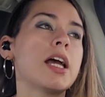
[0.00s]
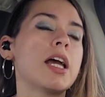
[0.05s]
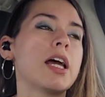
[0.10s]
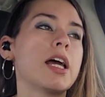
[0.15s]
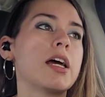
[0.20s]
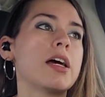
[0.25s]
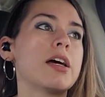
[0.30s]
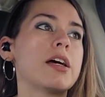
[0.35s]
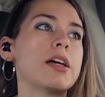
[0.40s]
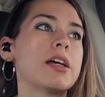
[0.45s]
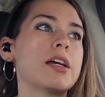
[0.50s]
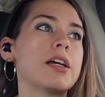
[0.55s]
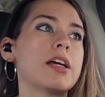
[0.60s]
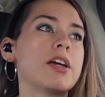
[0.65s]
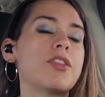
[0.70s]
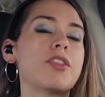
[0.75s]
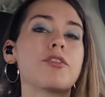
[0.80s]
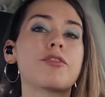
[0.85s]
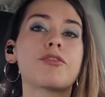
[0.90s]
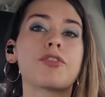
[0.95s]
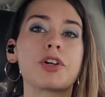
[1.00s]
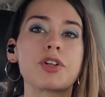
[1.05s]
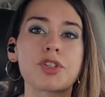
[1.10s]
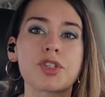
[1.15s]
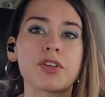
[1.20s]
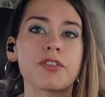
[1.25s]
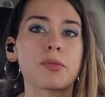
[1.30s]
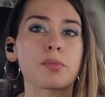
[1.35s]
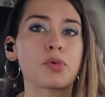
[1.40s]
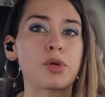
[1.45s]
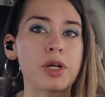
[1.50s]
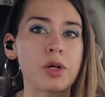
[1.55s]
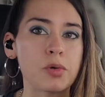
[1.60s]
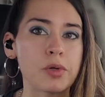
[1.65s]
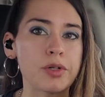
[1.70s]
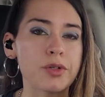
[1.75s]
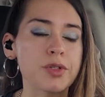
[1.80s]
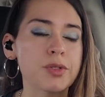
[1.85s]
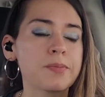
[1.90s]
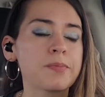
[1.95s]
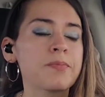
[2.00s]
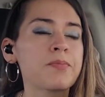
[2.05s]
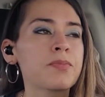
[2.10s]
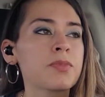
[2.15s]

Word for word: in the first of the prequels.